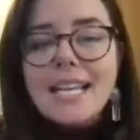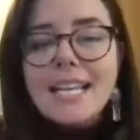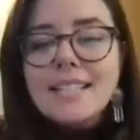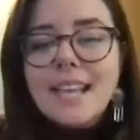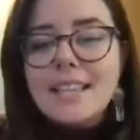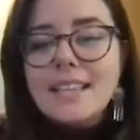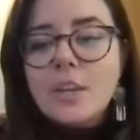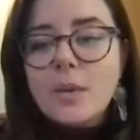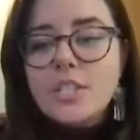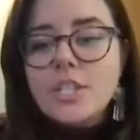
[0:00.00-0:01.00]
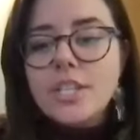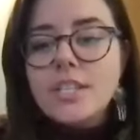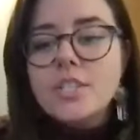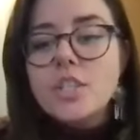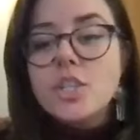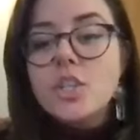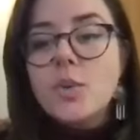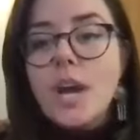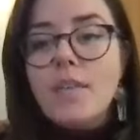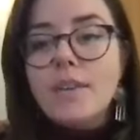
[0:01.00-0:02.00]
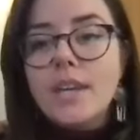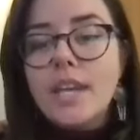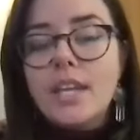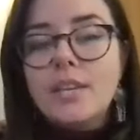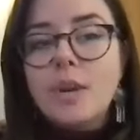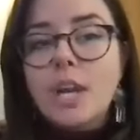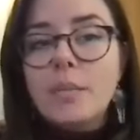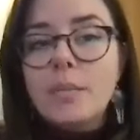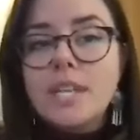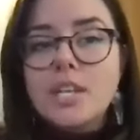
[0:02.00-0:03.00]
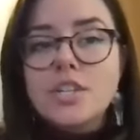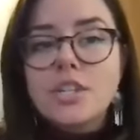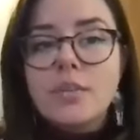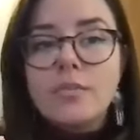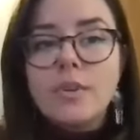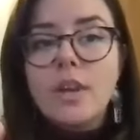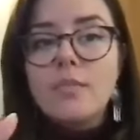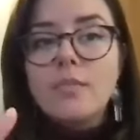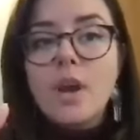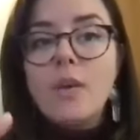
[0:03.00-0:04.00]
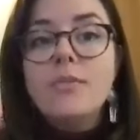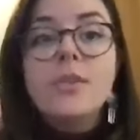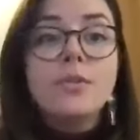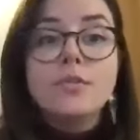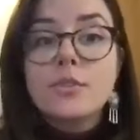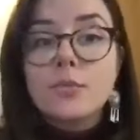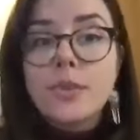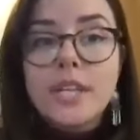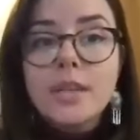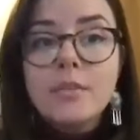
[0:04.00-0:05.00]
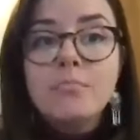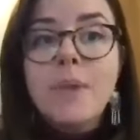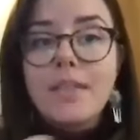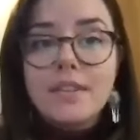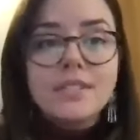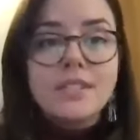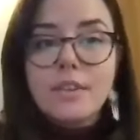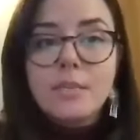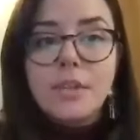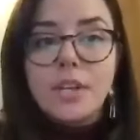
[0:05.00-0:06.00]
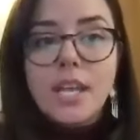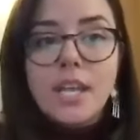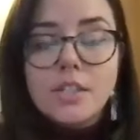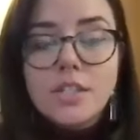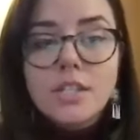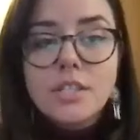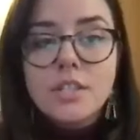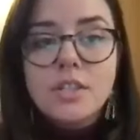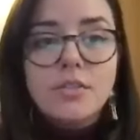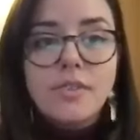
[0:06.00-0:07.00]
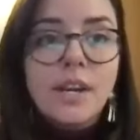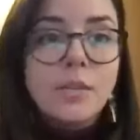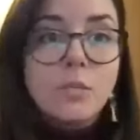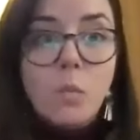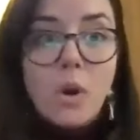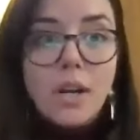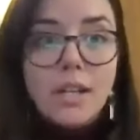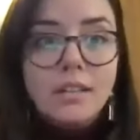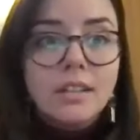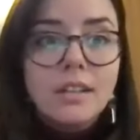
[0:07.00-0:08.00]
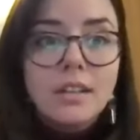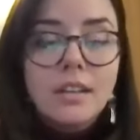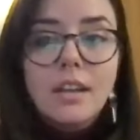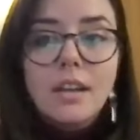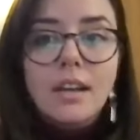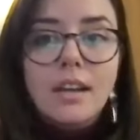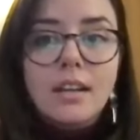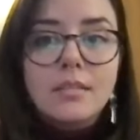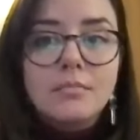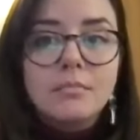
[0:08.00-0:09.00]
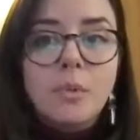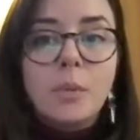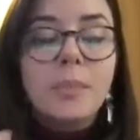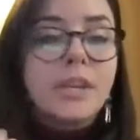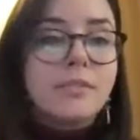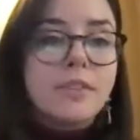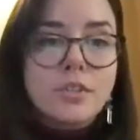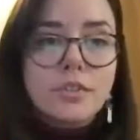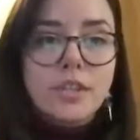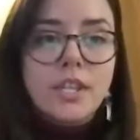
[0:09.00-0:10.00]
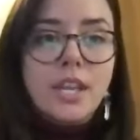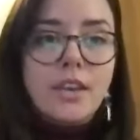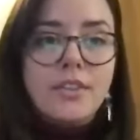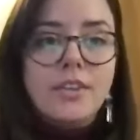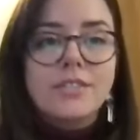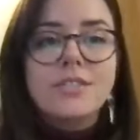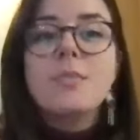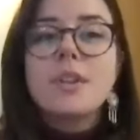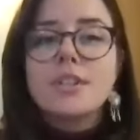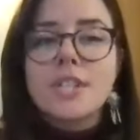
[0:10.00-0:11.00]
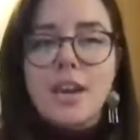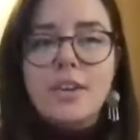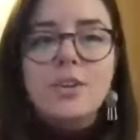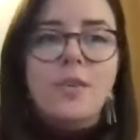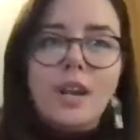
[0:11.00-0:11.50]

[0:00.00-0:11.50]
I think the question is, do you have a recommendation of those three methods of communication? Do you find one more beneficial than the other? Similar to how you